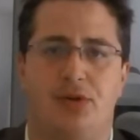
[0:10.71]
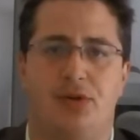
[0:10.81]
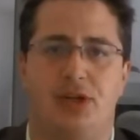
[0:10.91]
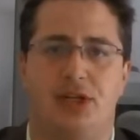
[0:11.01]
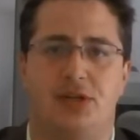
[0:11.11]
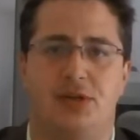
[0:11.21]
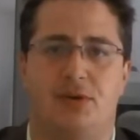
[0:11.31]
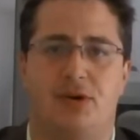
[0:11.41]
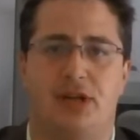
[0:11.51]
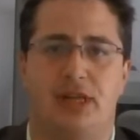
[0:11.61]
today's
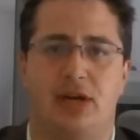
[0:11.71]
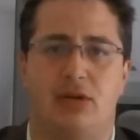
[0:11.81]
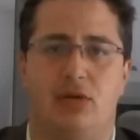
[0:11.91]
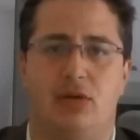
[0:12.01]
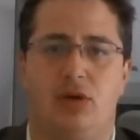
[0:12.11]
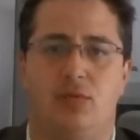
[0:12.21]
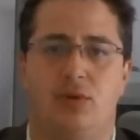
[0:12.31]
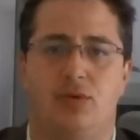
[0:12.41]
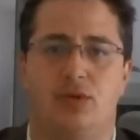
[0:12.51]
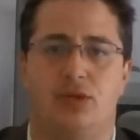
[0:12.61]
market outlook. We
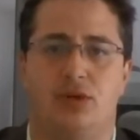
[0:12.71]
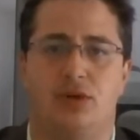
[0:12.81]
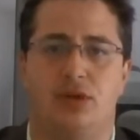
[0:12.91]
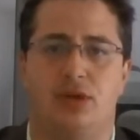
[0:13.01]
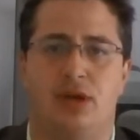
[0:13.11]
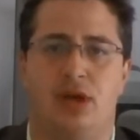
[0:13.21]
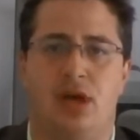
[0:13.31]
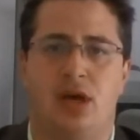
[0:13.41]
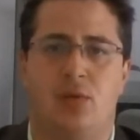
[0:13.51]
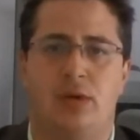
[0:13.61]
will start
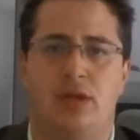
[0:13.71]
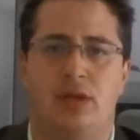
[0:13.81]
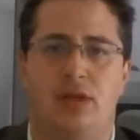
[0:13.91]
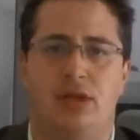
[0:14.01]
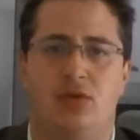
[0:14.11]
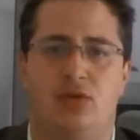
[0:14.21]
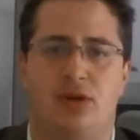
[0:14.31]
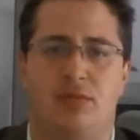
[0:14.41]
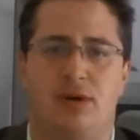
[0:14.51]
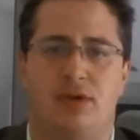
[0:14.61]
with the
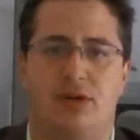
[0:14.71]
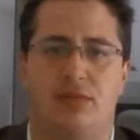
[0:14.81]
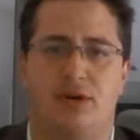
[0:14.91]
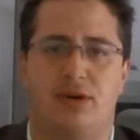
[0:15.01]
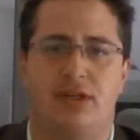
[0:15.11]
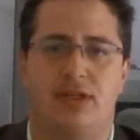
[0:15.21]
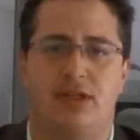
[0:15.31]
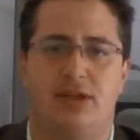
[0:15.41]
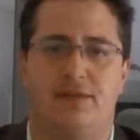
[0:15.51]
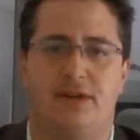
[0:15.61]
North American markets
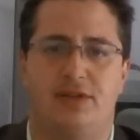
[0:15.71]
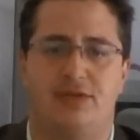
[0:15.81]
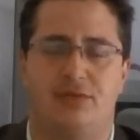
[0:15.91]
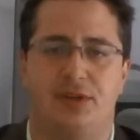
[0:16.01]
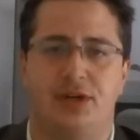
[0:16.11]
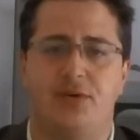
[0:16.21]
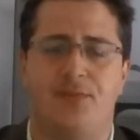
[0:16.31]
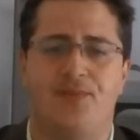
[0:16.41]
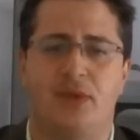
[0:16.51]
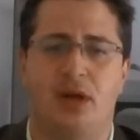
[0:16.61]
and the events from
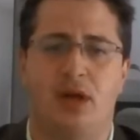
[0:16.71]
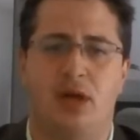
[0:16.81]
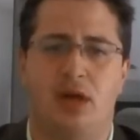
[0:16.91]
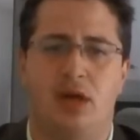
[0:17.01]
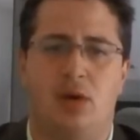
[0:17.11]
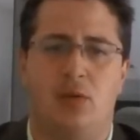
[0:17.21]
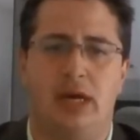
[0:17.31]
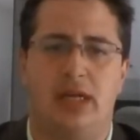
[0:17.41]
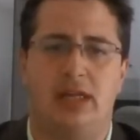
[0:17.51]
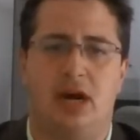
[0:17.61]
there. We
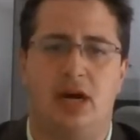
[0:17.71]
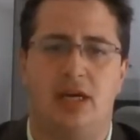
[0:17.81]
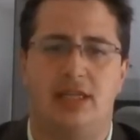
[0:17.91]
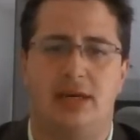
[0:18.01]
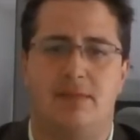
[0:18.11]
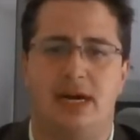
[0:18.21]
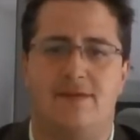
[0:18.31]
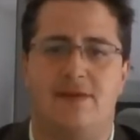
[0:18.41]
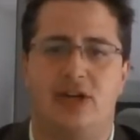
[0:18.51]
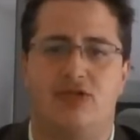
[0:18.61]
had the ISM
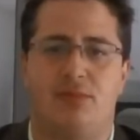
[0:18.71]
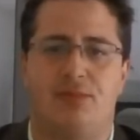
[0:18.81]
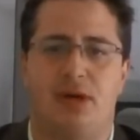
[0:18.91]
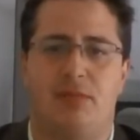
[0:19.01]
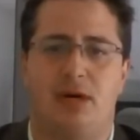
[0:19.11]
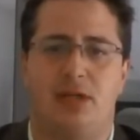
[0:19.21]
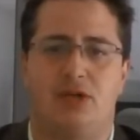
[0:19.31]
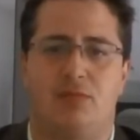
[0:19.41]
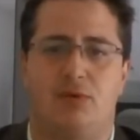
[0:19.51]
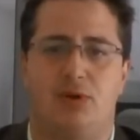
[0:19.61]
Manufacturing PMI
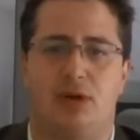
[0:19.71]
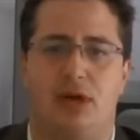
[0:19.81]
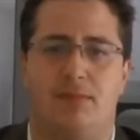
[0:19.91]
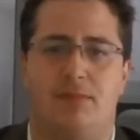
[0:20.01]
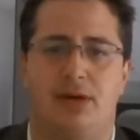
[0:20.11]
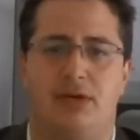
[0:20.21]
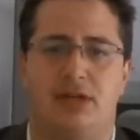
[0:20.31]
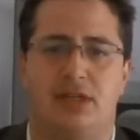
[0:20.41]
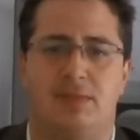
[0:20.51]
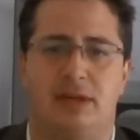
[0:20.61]
0.9, better
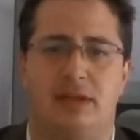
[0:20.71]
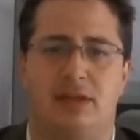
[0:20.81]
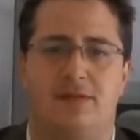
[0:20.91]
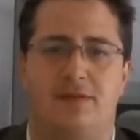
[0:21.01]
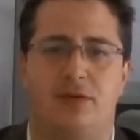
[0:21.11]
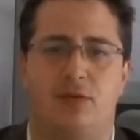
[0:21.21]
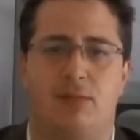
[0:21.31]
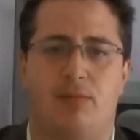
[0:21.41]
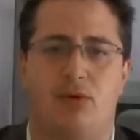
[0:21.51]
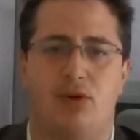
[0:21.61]
than expected at
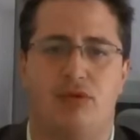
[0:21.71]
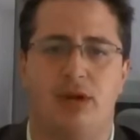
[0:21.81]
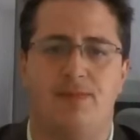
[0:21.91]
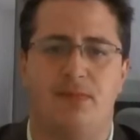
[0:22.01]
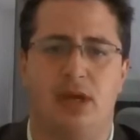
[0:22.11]
51.3.